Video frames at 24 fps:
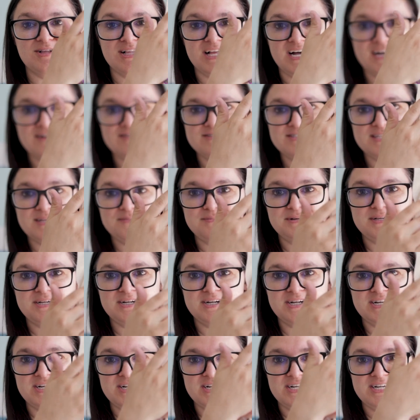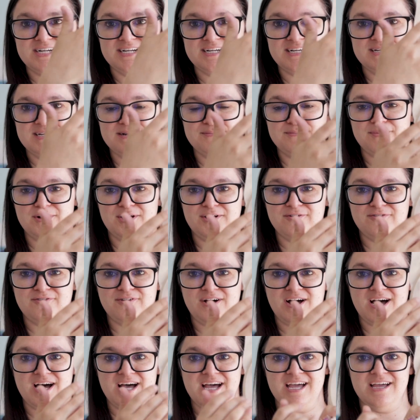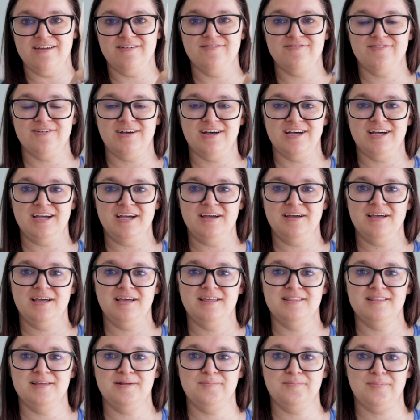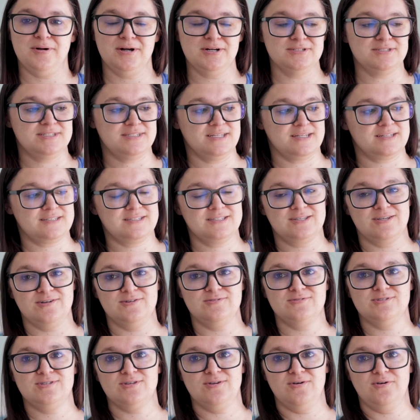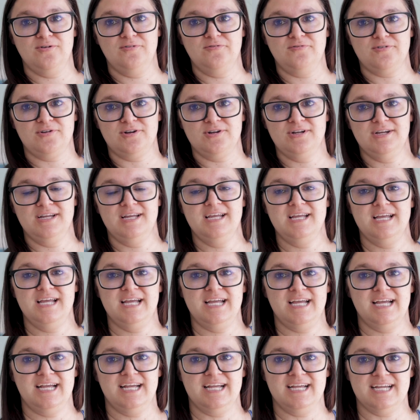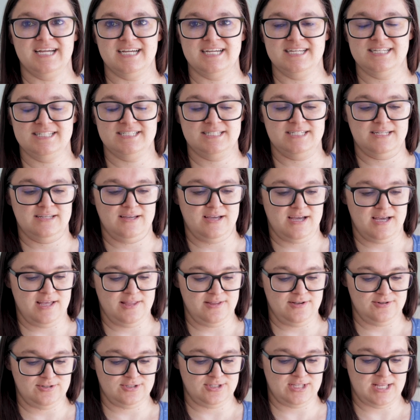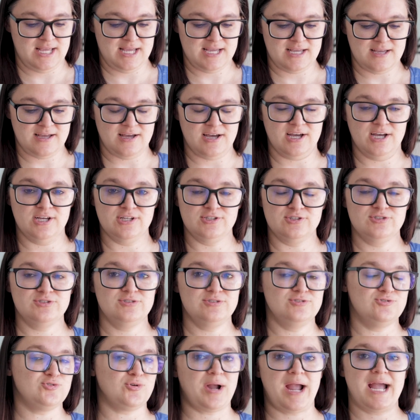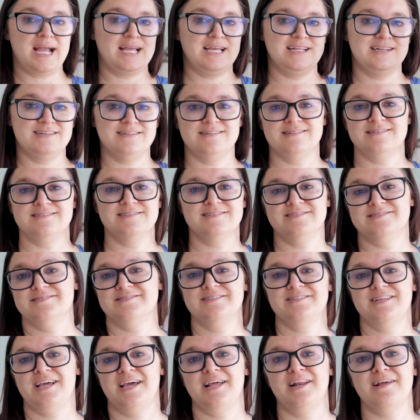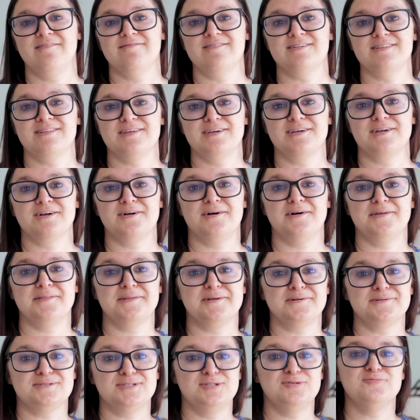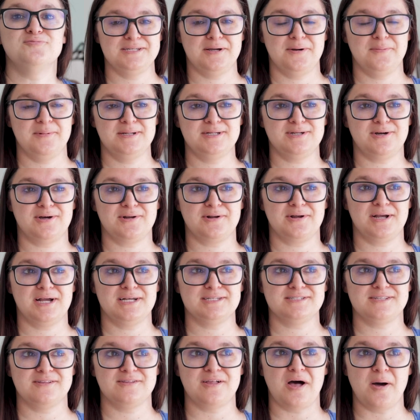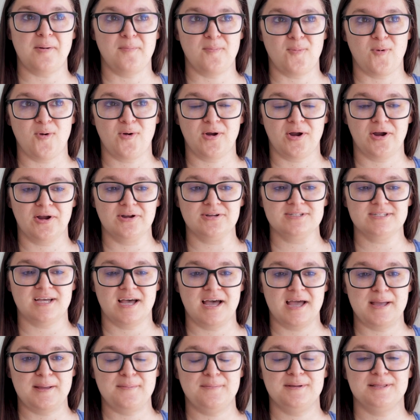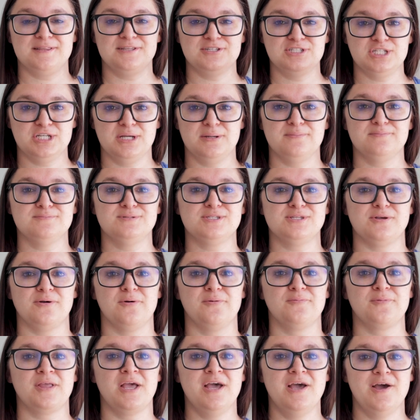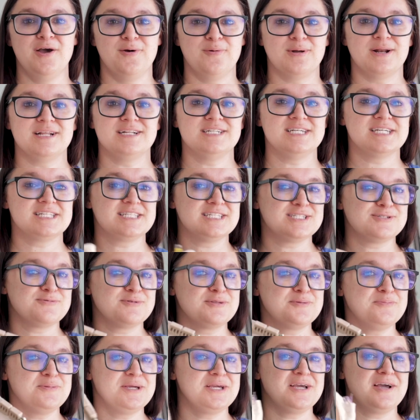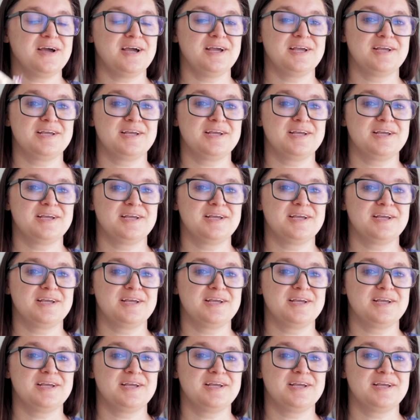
clouds up here in part 5, and then part 6 goes over, and there's like a dragon and everything on there too. Now my daughter has a lot more time at the gym, so when I take this with me,